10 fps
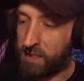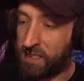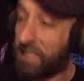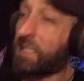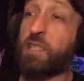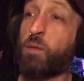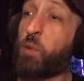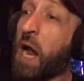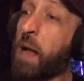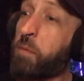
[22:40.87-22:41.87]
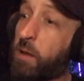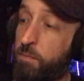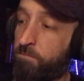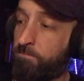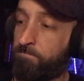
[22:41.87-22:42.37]
This is the problem.
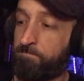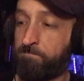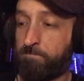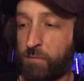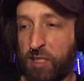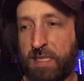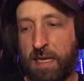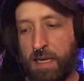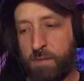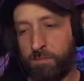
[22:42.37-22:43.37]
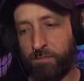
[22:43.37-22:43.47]
See?